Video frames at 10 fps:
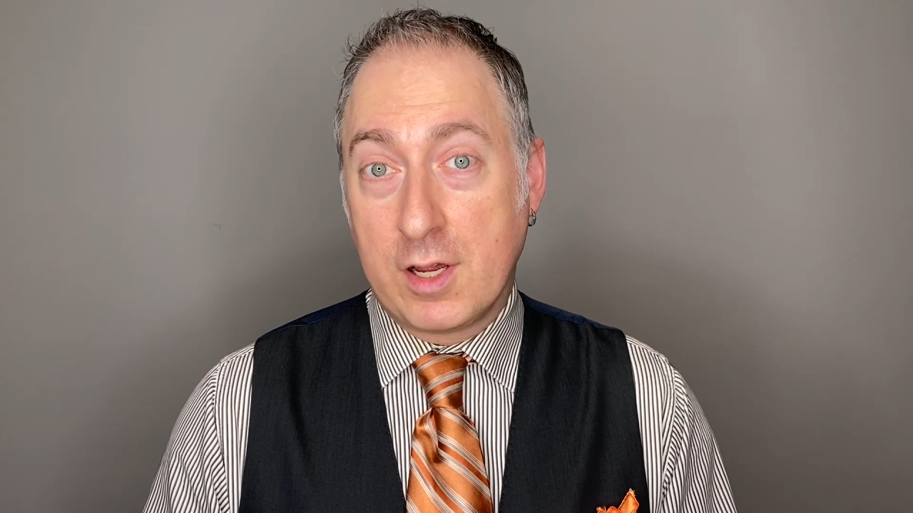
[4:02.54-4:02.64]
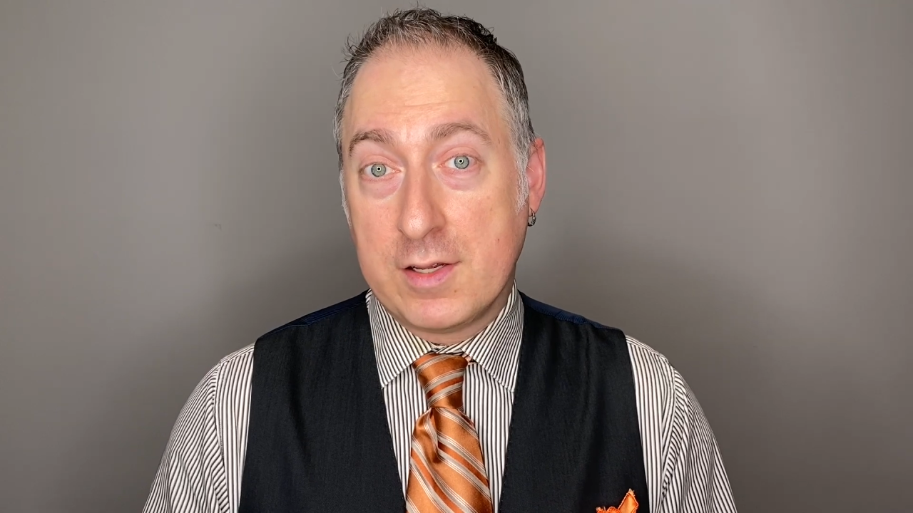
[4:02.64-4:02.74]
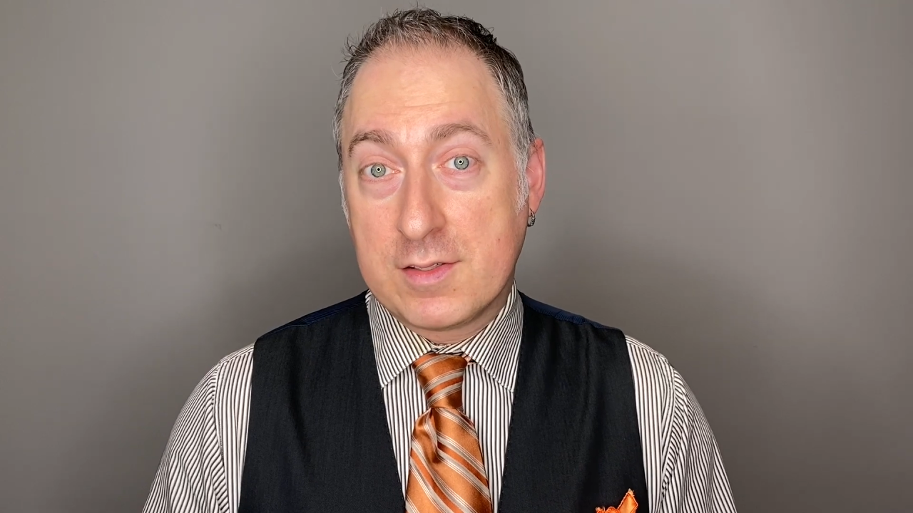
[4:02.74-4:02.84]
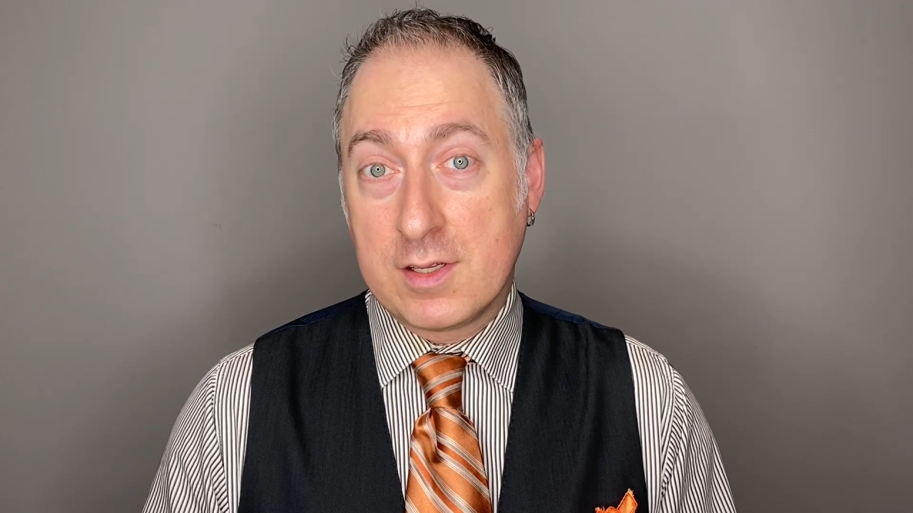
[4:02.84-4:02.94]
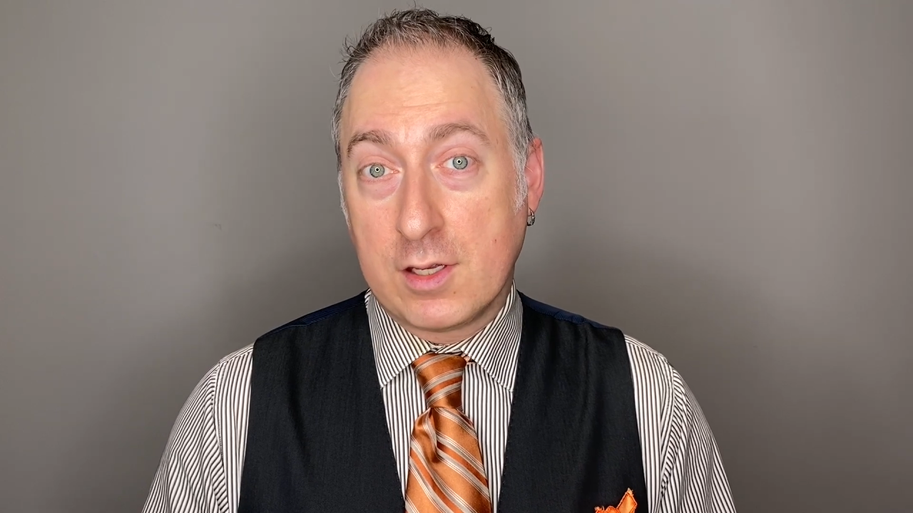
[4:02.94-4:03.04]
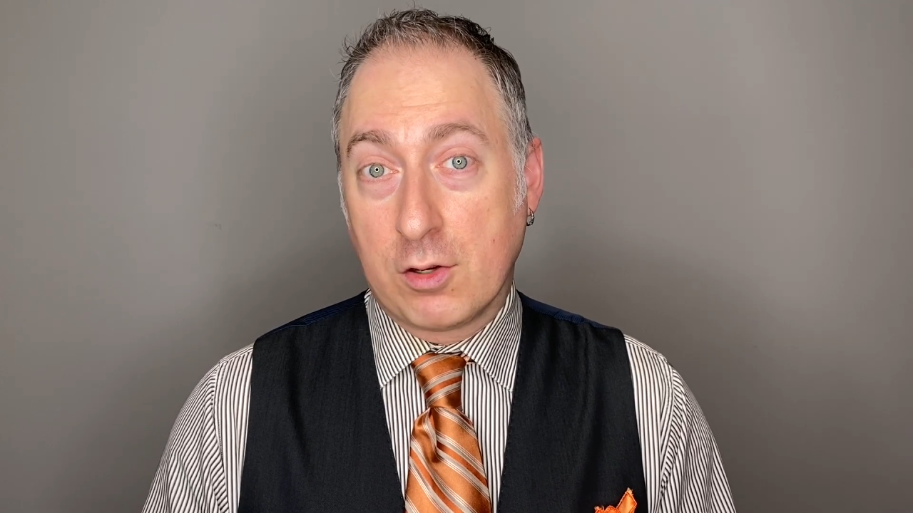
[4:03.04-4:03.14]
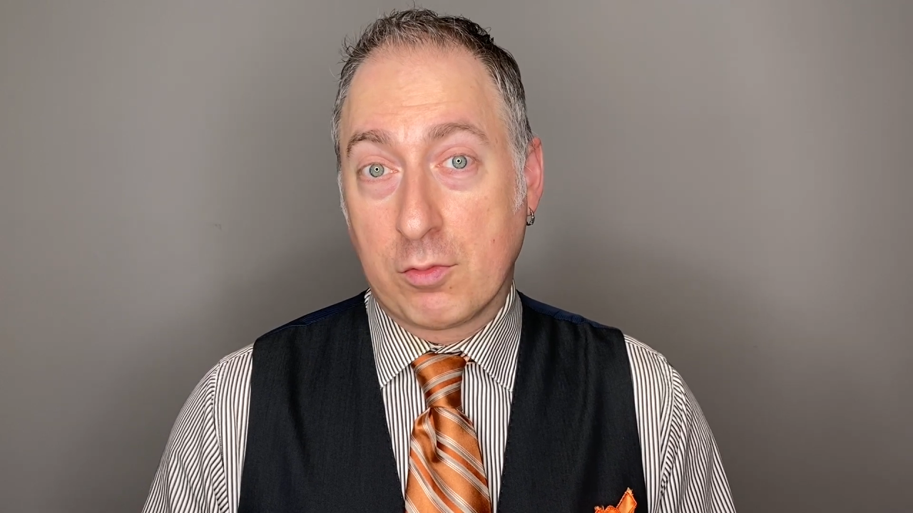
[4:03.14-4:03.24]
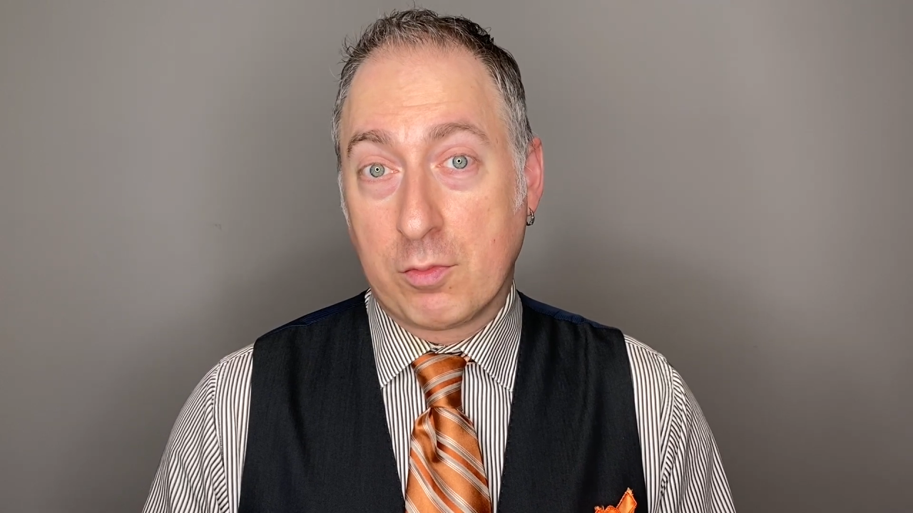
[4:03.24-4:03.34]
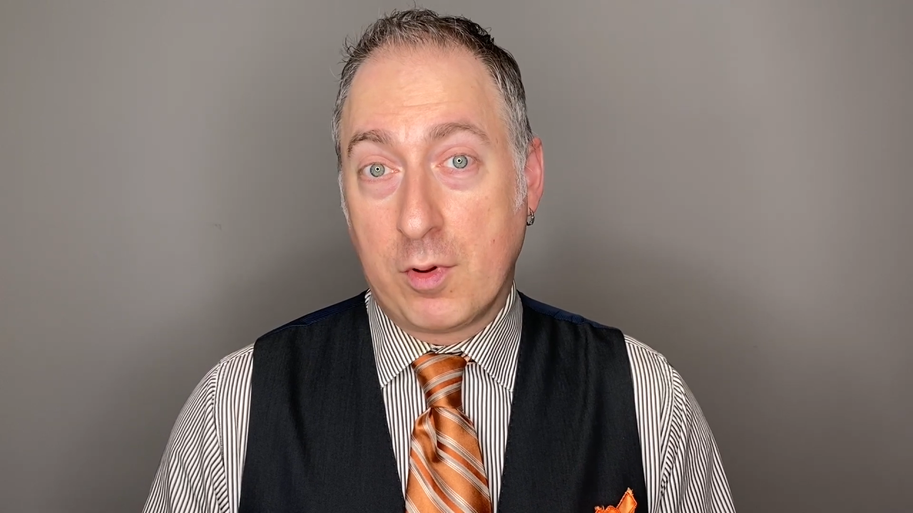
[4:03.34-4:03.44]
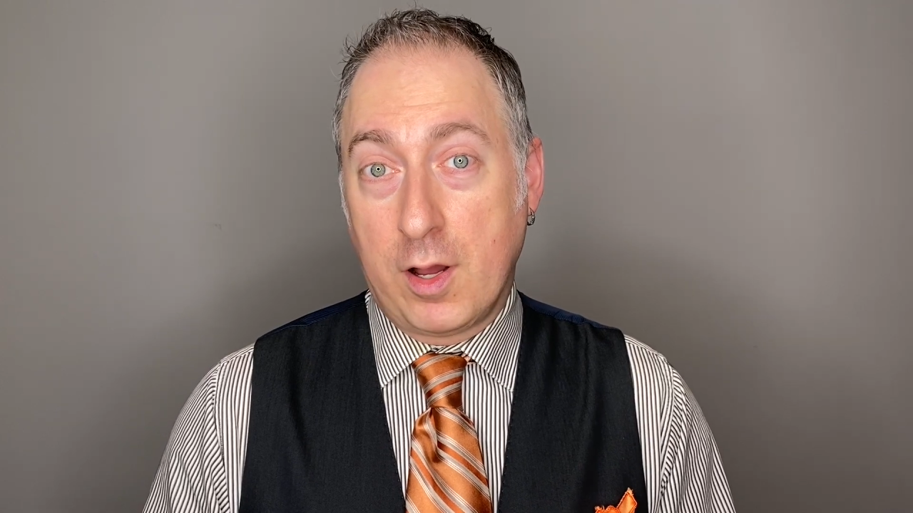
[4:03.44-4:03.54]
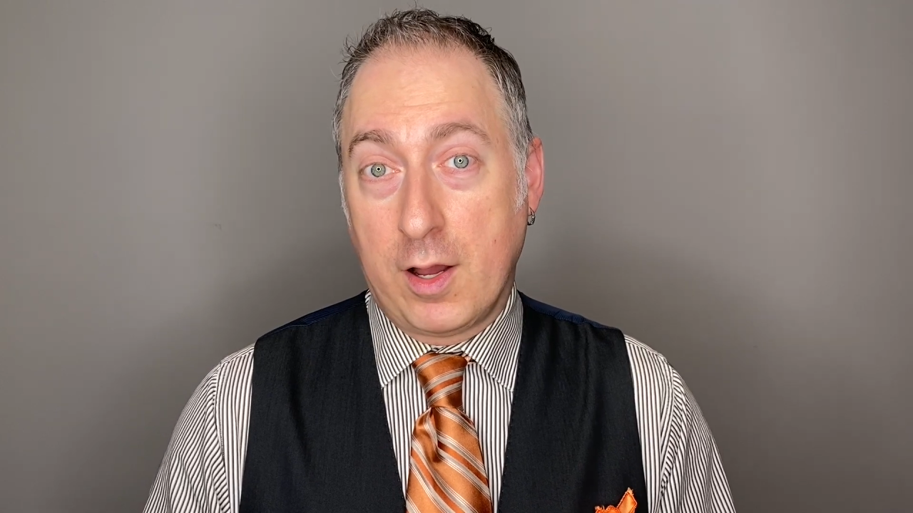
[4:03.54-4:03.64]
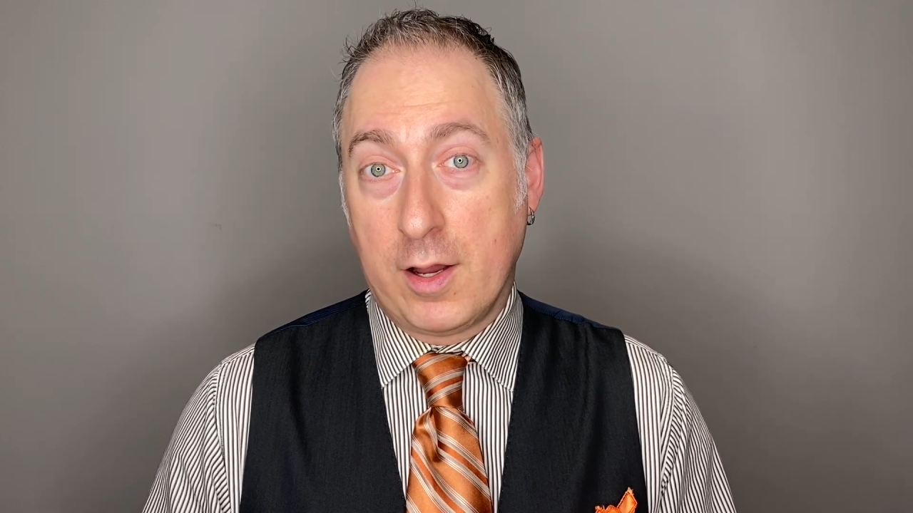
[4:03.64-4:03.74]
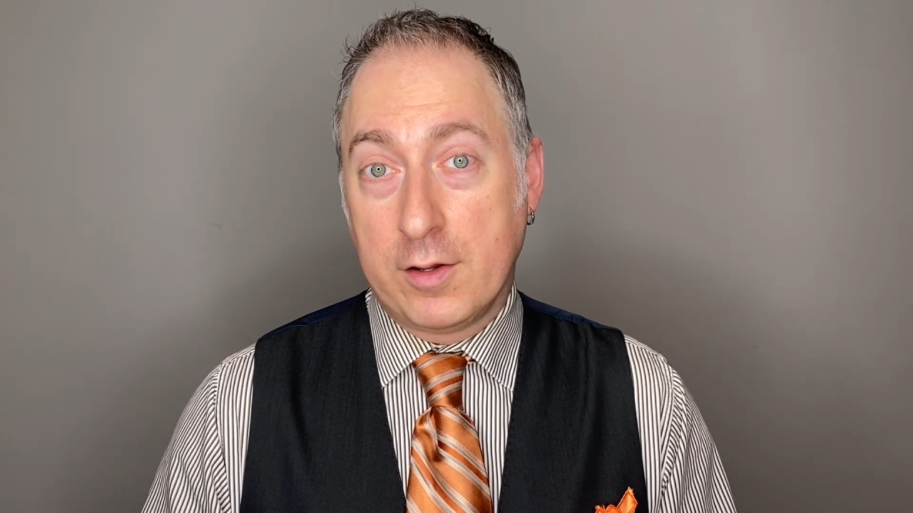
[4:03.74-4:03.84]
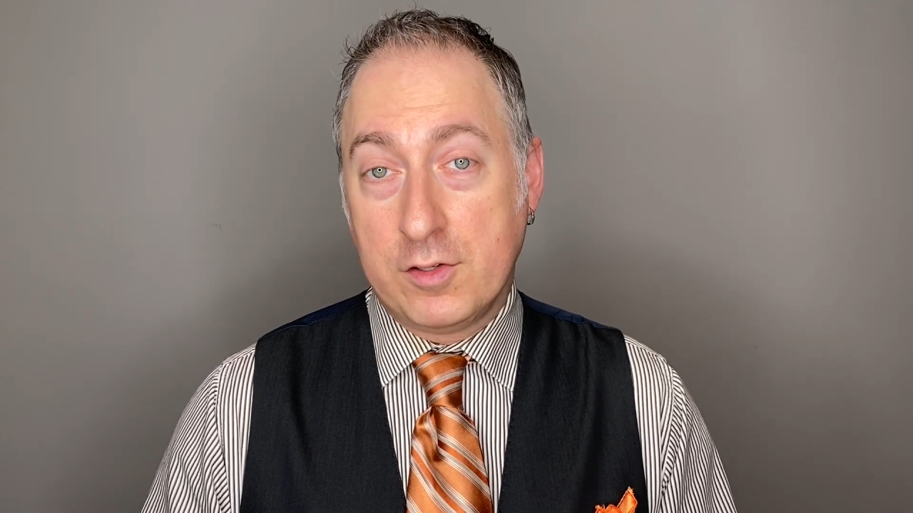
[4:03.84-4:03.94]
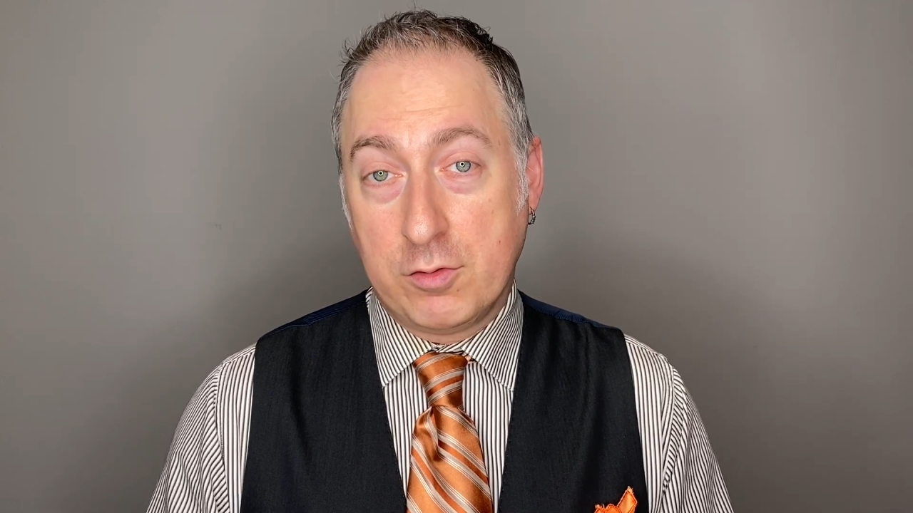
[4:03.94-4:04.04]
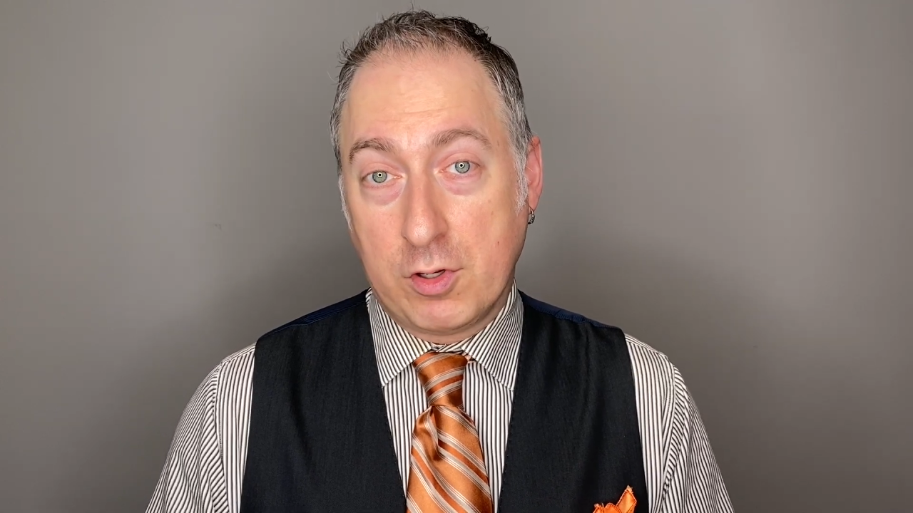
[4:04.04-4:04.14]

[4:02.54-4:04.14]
as the year new